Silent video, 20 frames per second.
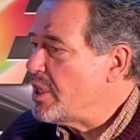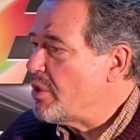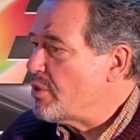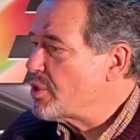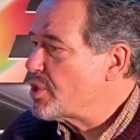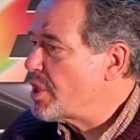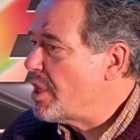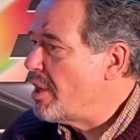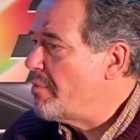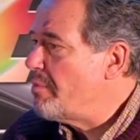
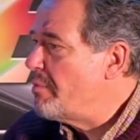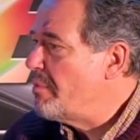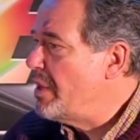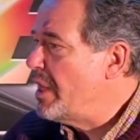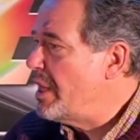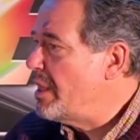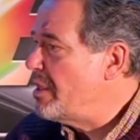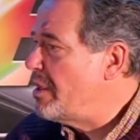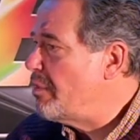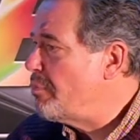some
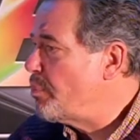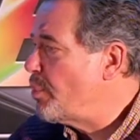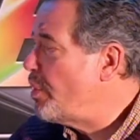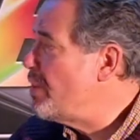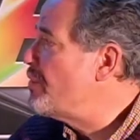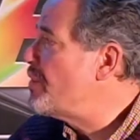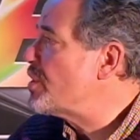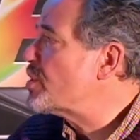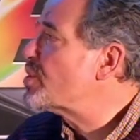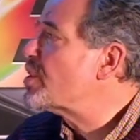at a
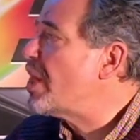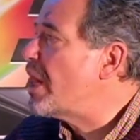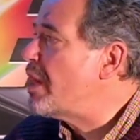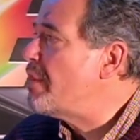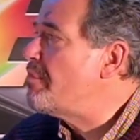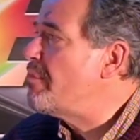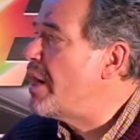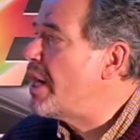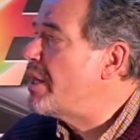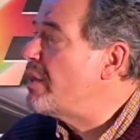previous
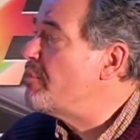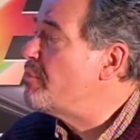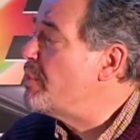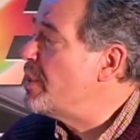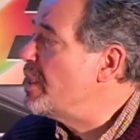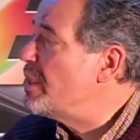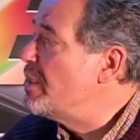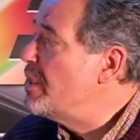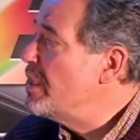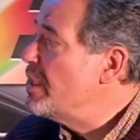time might have
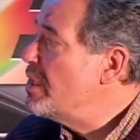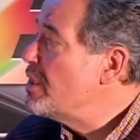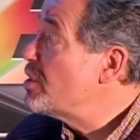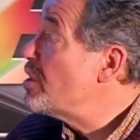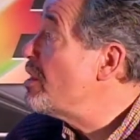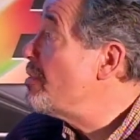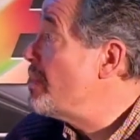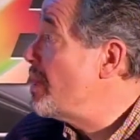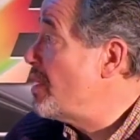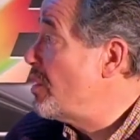been
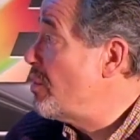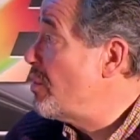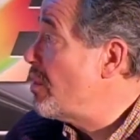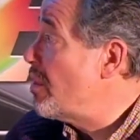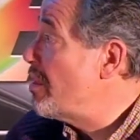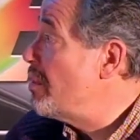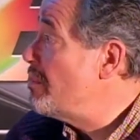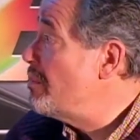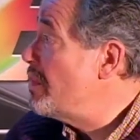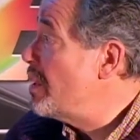timid
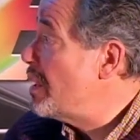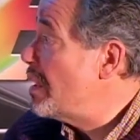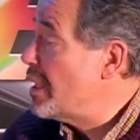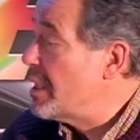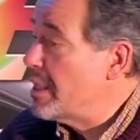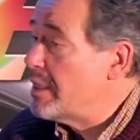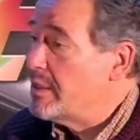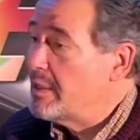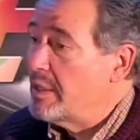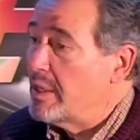or
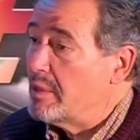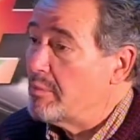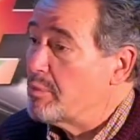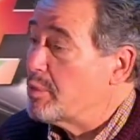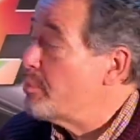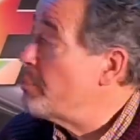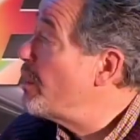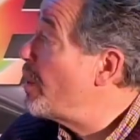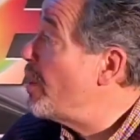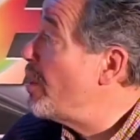
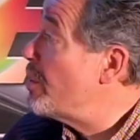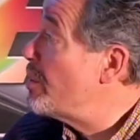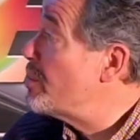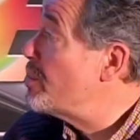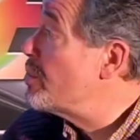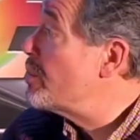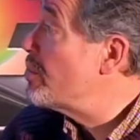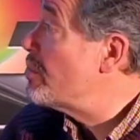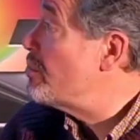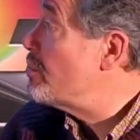
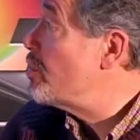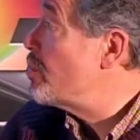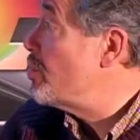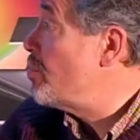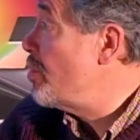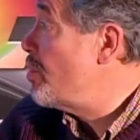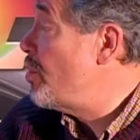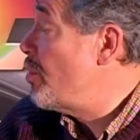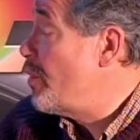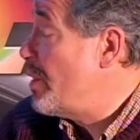unprepared to
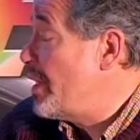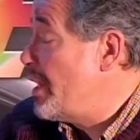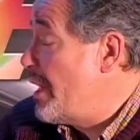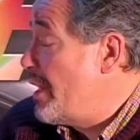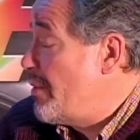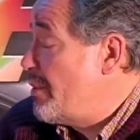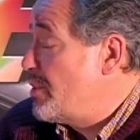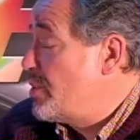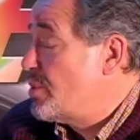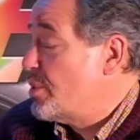do, and
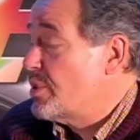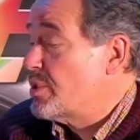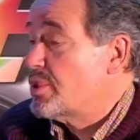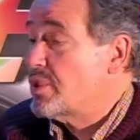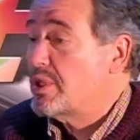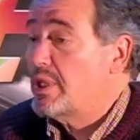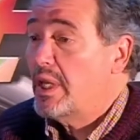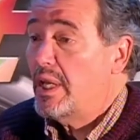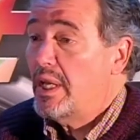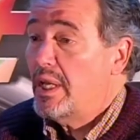now it's
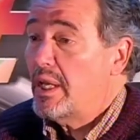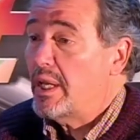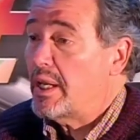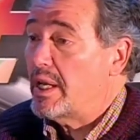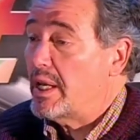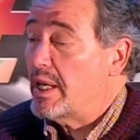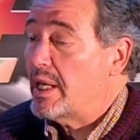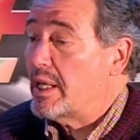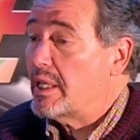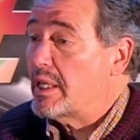just
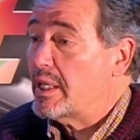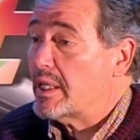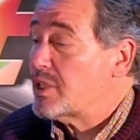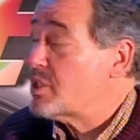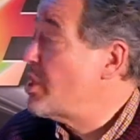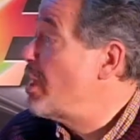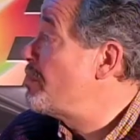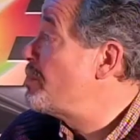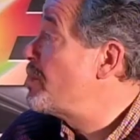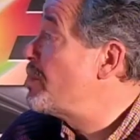an
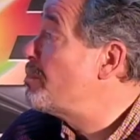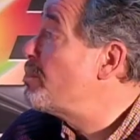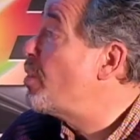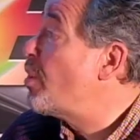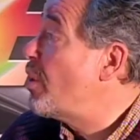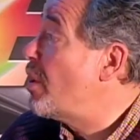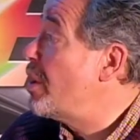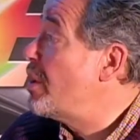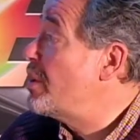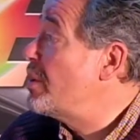accepted
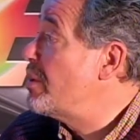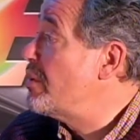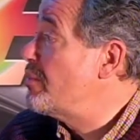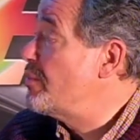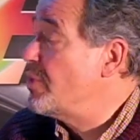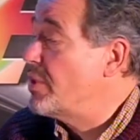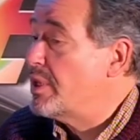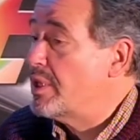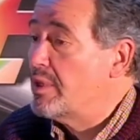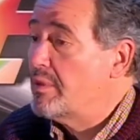part
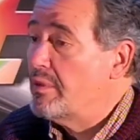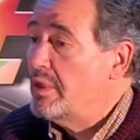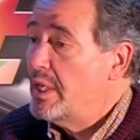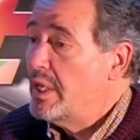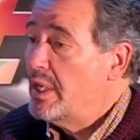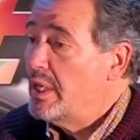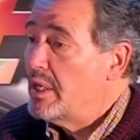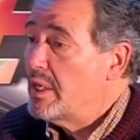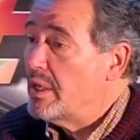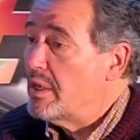of the
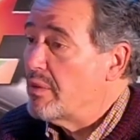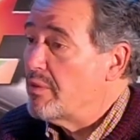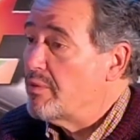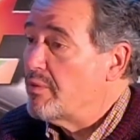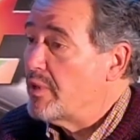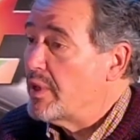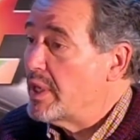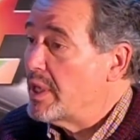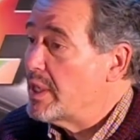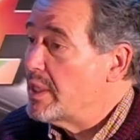
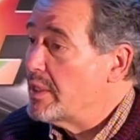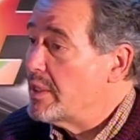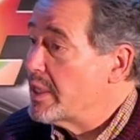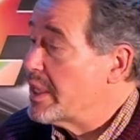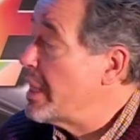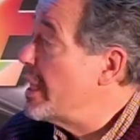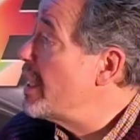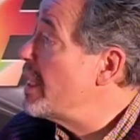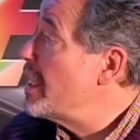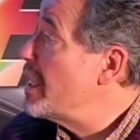
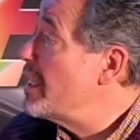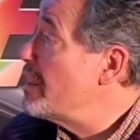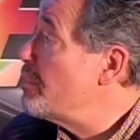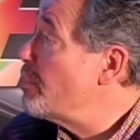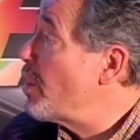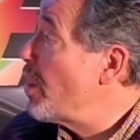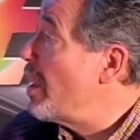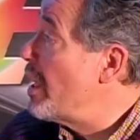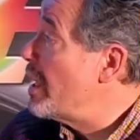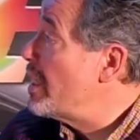gay
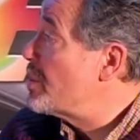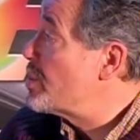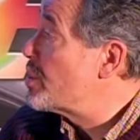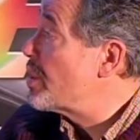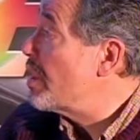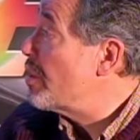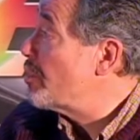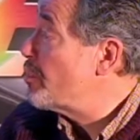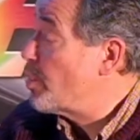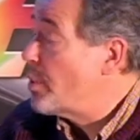pride
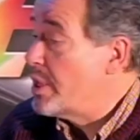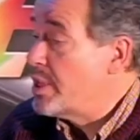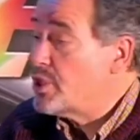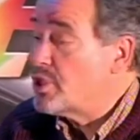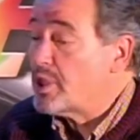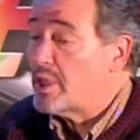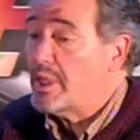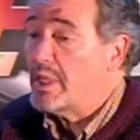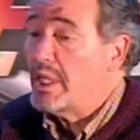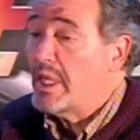
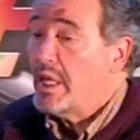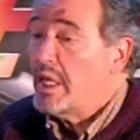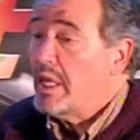celebration.